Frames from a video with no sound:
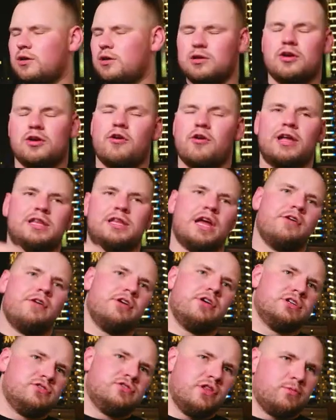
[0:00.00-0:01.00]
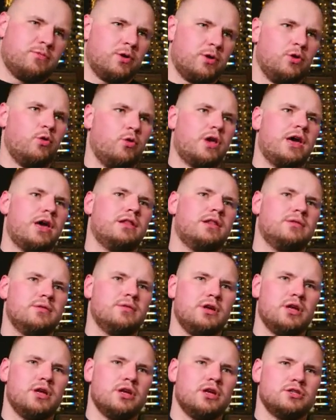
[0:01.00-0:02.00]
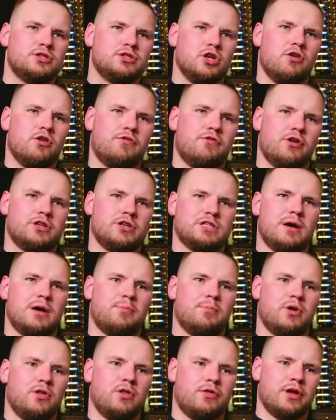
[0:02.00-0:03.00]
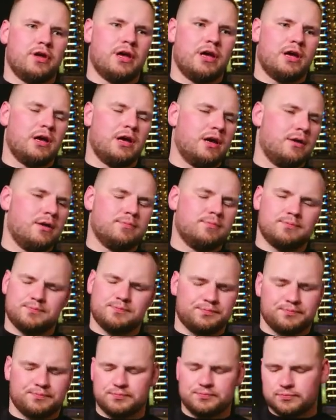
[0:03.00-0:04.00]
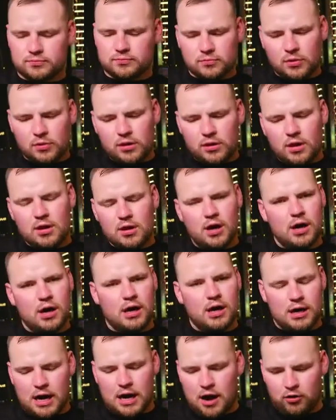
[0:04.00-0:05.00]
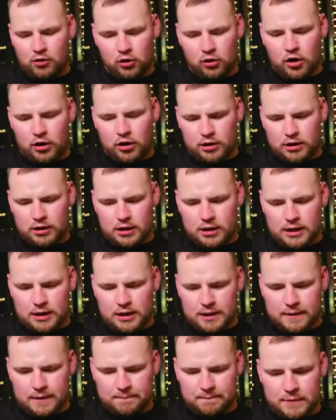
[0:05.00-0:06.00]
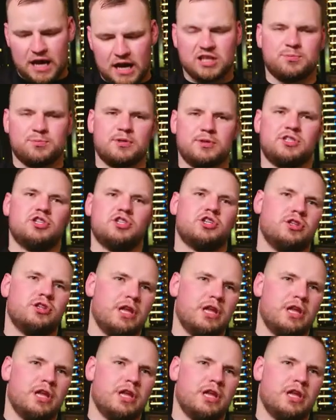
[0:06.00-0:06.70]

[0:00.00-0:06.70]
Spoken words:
criteria that we look at. So, for example, the how long exposition